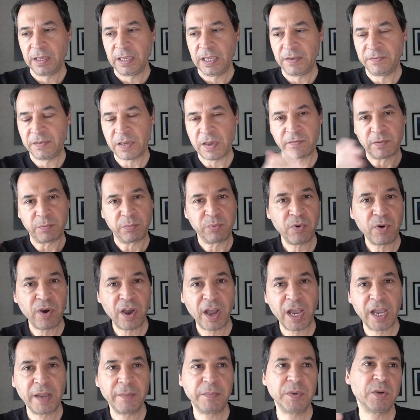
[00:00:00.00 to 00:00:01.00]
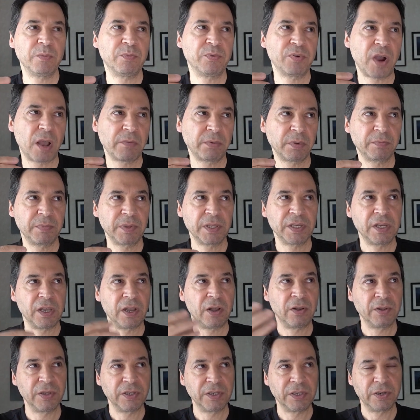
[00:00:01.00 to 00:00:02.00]
if you have a prime, you're probably
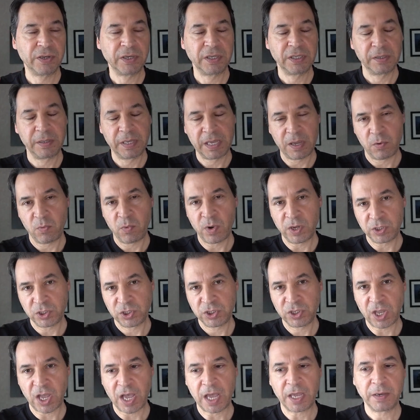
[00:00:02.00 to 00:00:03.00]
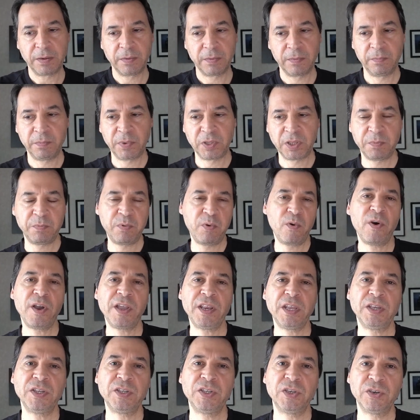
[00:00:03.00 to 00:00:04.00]
only going to get one shot. But the point
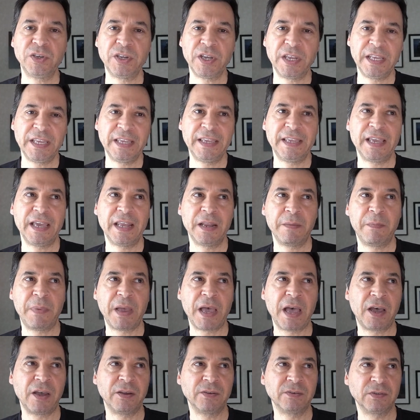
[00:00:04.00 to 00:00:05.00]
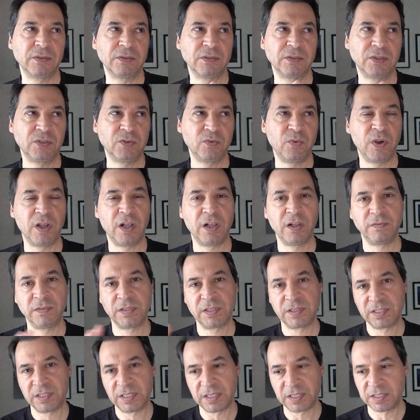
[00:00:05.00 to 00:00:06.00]
is you're going to get about twelve to
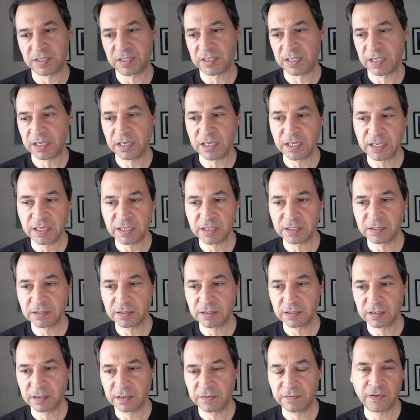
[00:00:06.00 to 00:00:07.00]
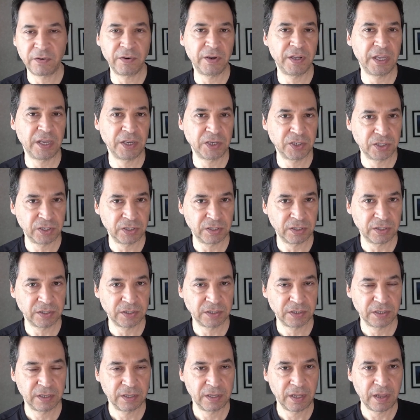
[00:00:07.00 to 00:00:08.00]
sixteen
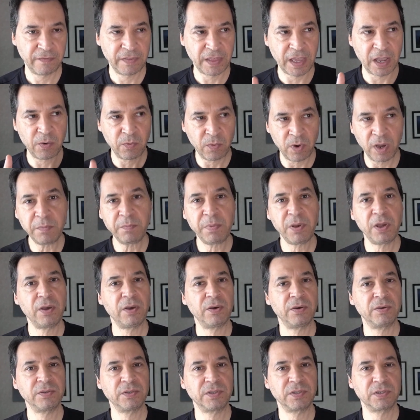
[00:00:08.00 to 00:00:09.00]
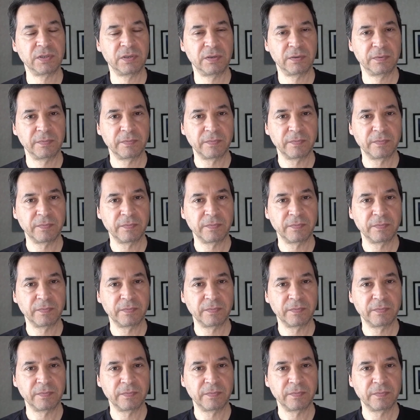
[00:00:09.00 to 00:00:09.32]
variations of that one pose